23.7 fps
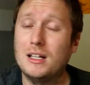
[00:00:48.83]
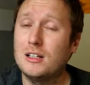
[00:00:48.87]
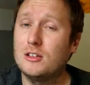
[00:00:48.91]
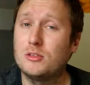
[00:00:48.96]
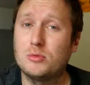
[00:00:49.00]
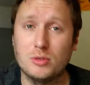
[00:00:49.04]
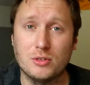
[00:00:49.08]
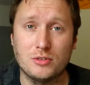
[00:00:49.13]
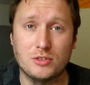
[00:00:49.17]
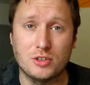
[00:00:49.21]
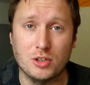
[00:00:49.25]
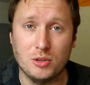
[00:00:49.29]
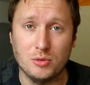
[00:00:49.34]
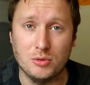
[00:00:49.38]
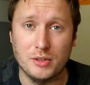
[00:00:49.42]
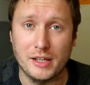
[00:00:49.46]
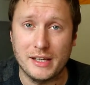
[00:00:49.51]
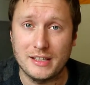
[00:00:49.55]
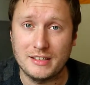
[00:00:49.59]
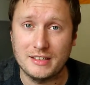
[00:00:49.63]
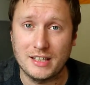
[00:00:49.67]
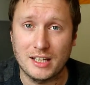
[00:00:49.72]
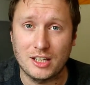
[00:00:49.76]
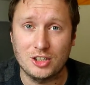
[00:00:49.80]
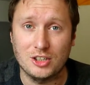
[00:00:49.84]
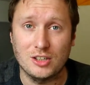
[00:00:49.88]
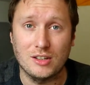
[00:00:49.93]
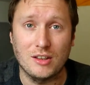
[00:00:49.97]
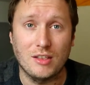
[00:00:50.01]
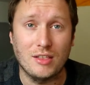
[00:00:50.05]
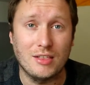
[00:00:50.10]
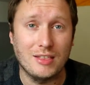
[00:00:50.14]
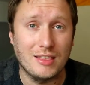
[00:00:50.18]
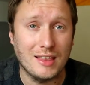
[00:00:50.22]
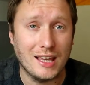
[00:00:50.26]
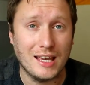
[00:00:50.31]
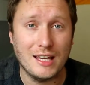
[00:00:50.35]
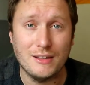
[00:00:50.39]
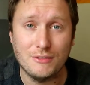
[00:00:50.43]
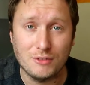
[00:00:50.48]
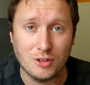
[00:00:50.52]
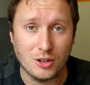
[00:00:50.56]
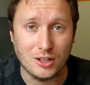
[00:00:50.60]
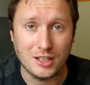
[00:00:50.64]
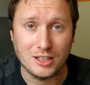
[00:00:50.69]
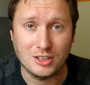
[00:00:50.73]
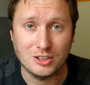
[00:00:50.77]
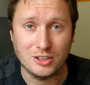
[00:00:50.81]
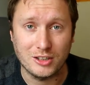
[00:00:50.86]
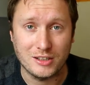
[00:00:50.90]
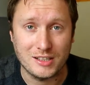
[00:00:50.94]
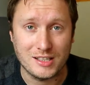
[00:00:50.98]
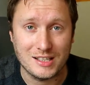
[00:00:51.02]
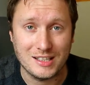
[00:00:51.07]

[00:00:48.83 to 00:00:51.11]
Middlesbrough have sold their section. They've got an